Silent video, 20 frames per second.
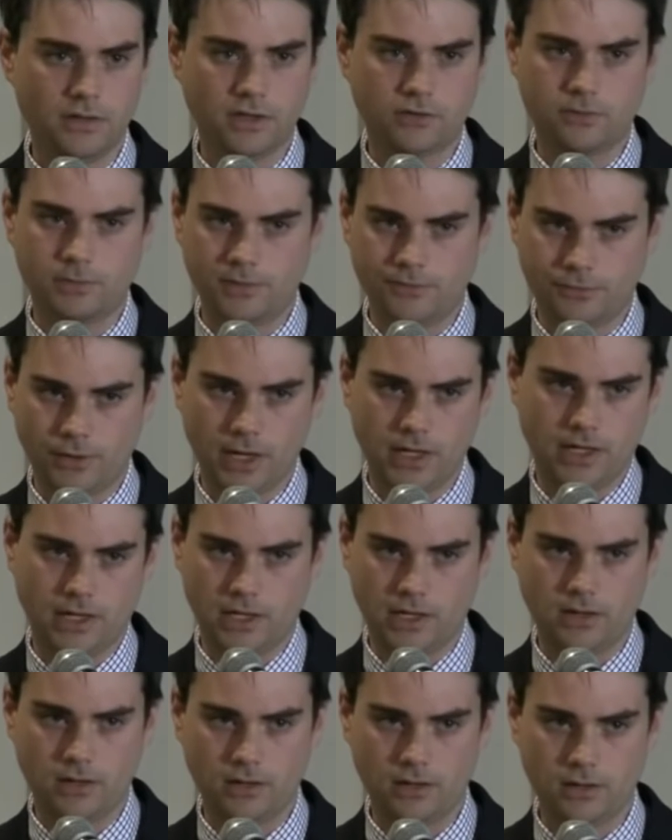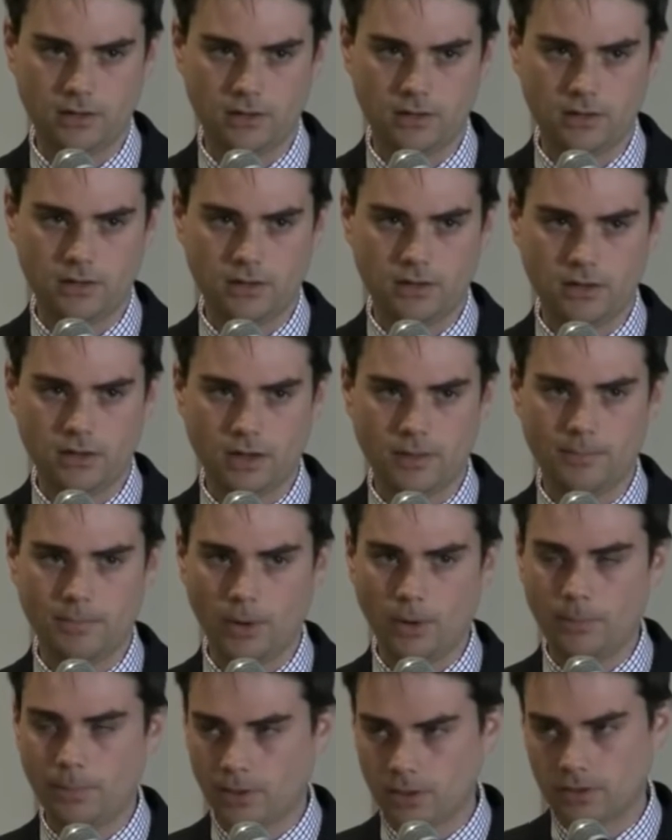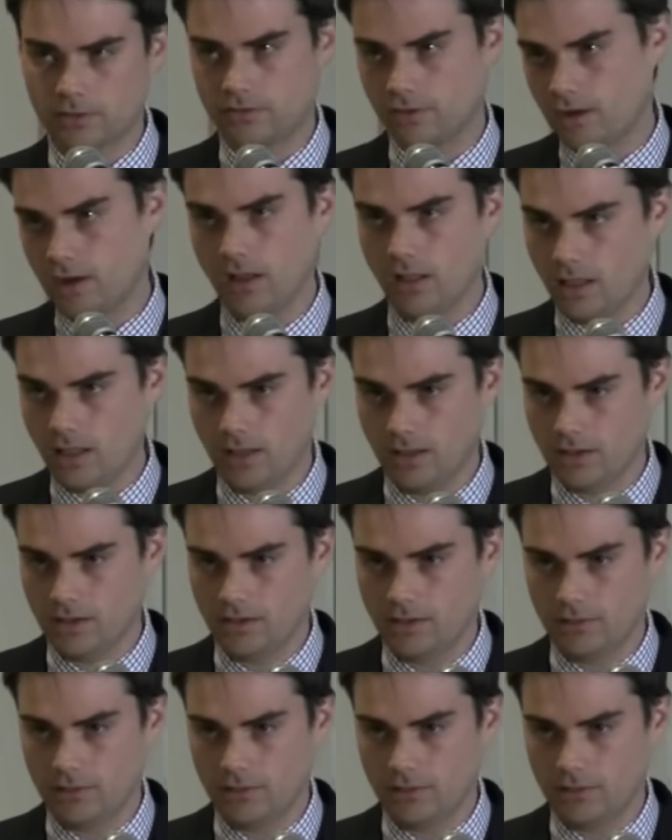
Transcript: That should be frightening. Bo Bergdahl